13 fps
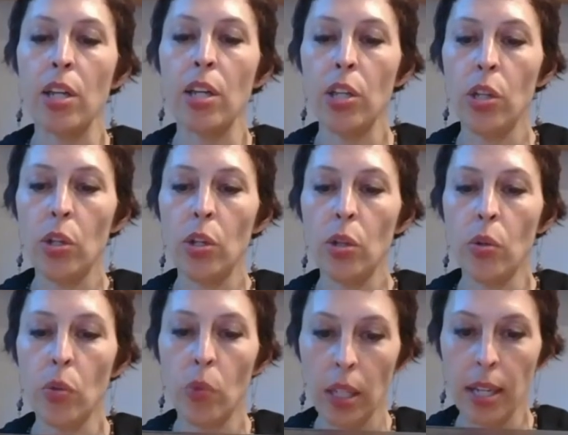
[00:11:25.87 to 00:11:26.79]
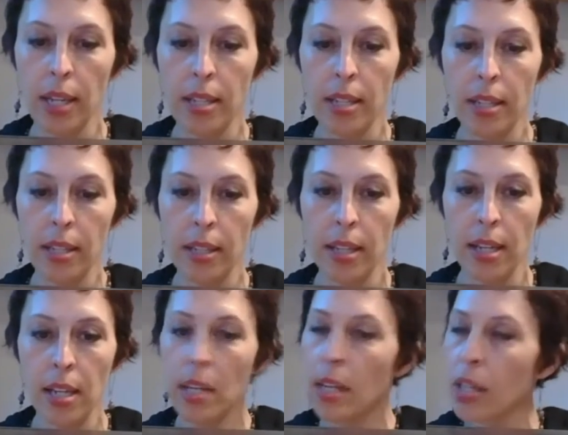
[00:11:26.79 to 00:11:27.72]
you,
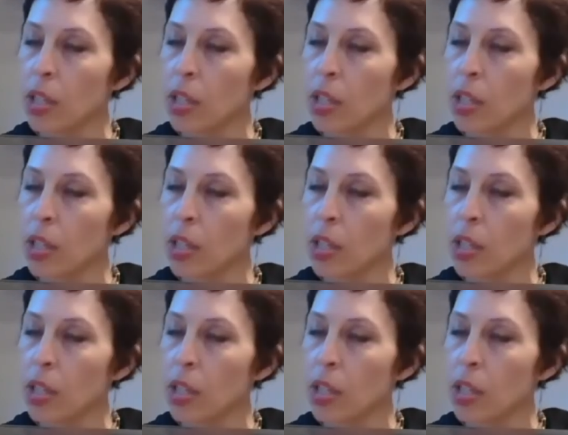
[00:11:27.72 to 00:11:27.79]
Leslie,